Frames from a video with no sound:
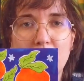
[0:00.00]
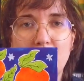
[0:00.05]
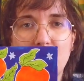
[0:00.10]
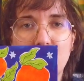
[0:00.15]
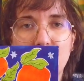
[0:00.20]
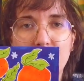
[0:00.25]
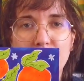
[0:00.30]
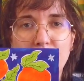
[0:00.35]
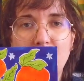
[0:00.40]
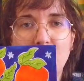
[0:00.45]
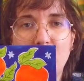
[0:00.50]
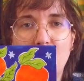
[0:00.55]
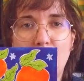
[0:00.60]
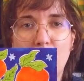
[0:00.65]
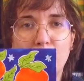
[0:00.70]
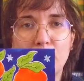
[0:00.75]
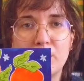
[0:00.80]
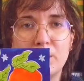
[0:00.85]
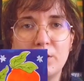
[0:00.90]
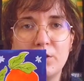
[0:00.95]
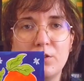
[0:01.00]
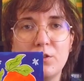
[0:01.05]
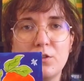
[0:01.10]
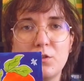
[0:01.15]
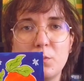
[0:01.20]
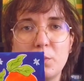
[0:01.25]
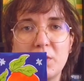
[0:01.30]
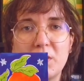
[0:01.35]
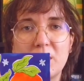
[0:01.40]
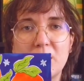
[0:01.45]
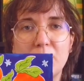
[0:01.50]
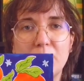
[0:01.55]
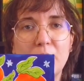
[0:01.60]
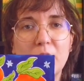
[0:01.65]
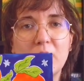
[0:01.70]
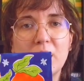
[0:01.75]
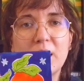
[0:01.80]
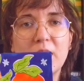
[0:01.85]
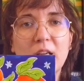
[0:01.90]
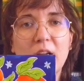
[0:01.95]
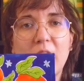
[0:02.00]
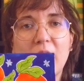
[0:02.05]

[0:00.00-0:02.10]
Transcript: I love the orange specifically.